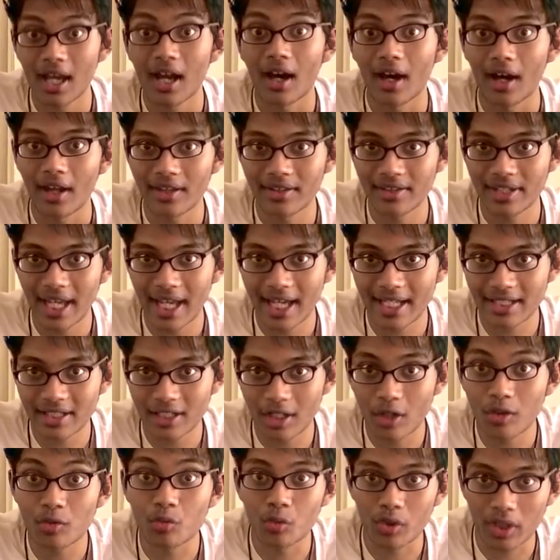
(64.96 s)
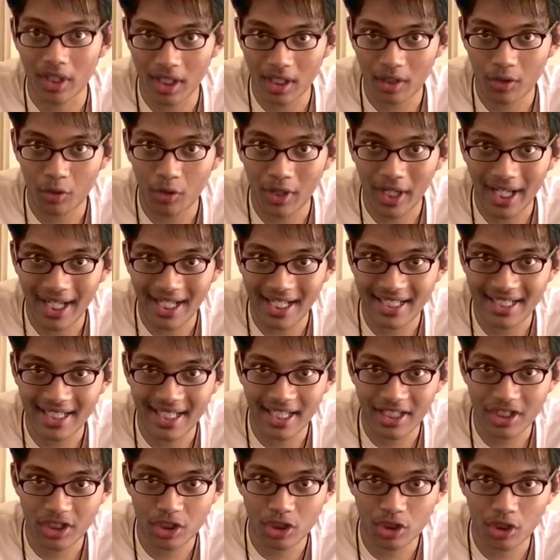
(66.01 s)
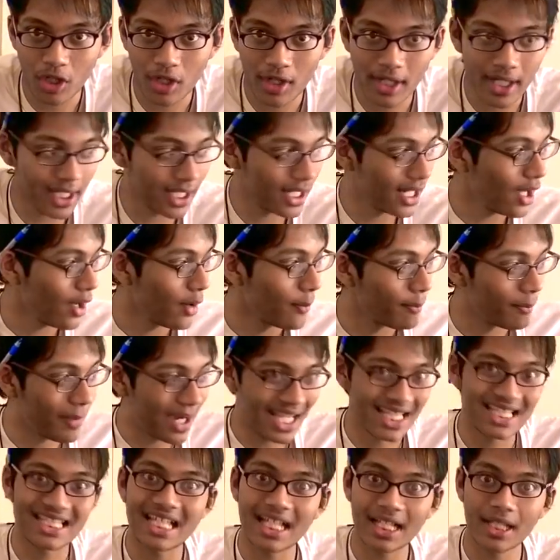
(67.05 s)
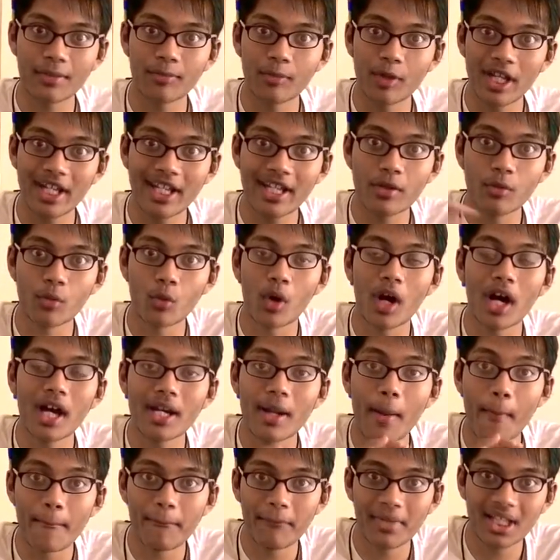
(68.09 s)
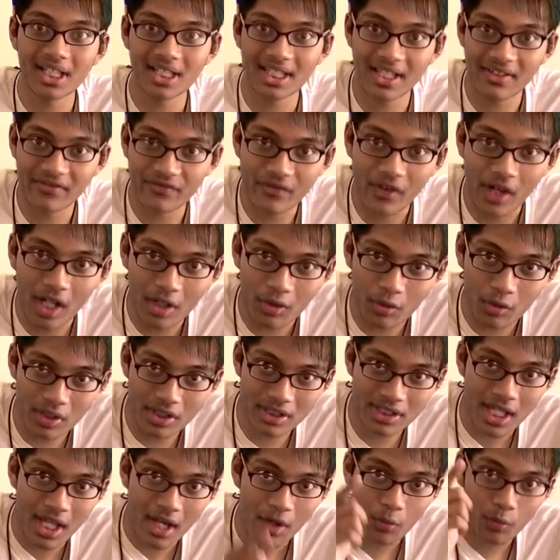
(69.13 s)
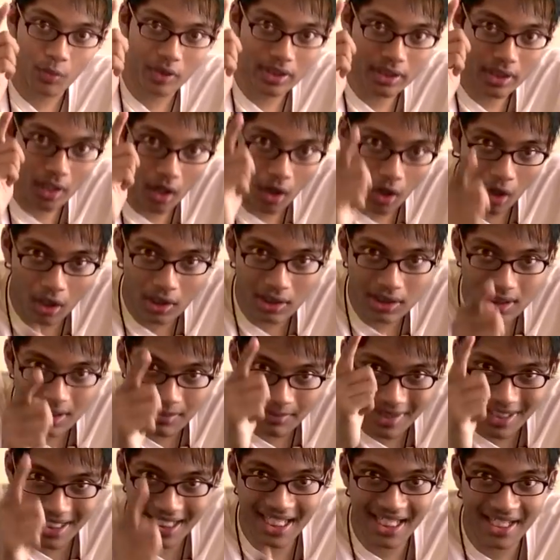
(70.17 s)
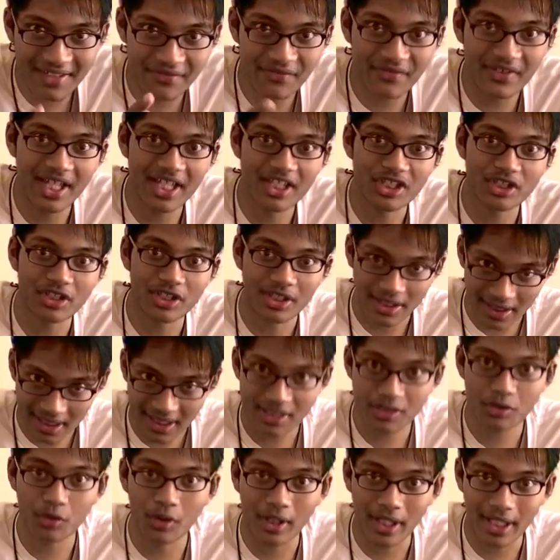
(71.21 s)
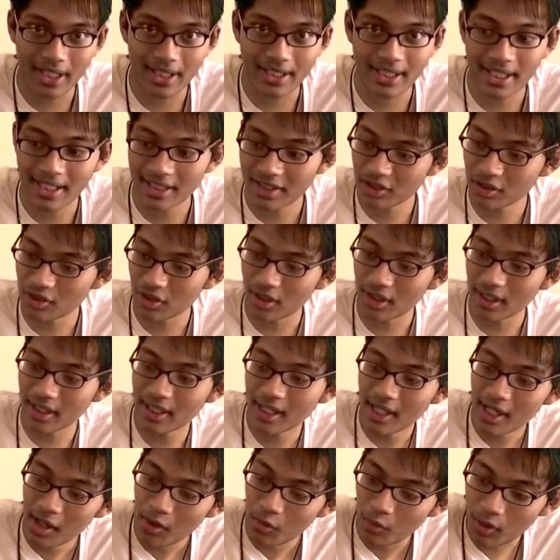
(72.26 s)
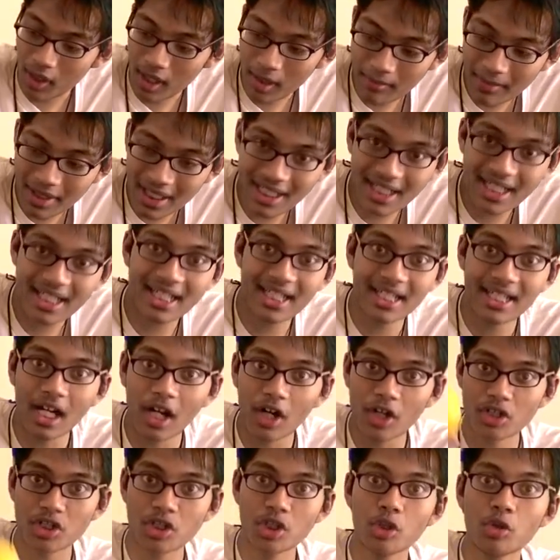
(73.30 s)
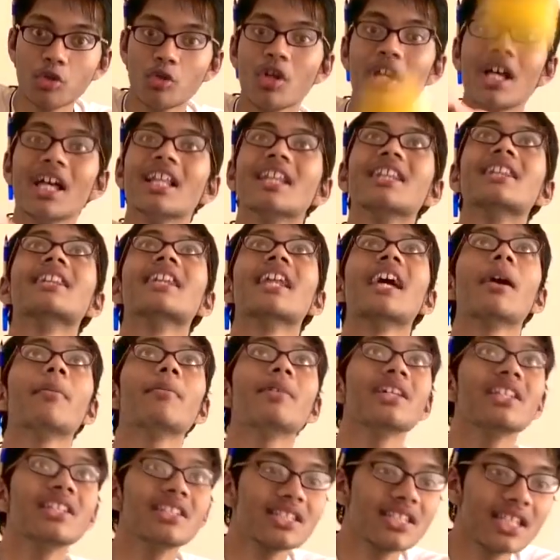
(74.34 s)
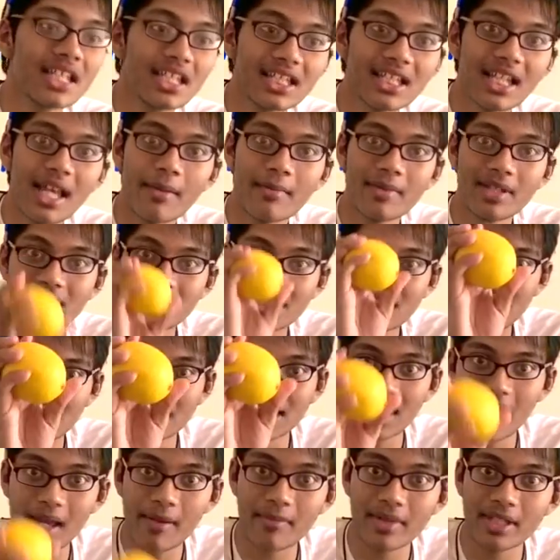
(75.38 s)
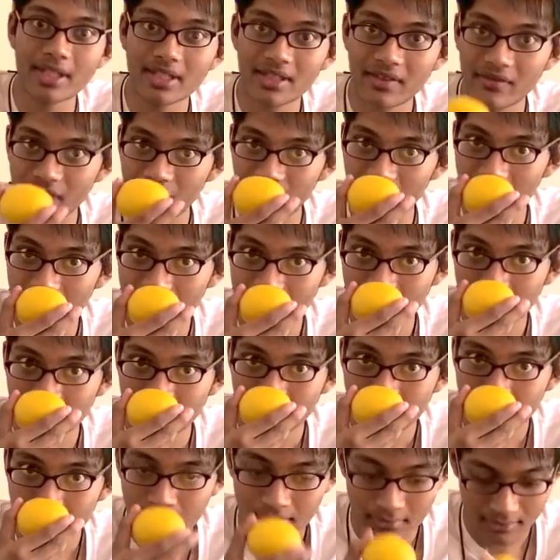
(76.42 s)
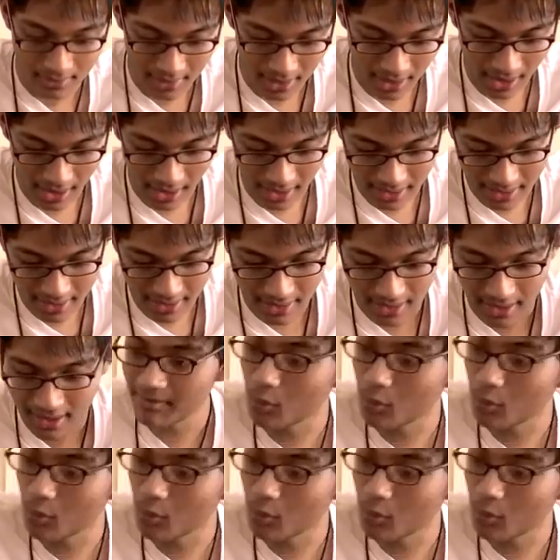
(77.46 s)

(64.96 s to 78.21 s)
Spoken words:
On that note, we're gonna go ahead and get started by celebrating 1 million followers with the ultimate invention. Let's go ahead and get started. What I'm gonna need are 2 lemons, fresh, nice.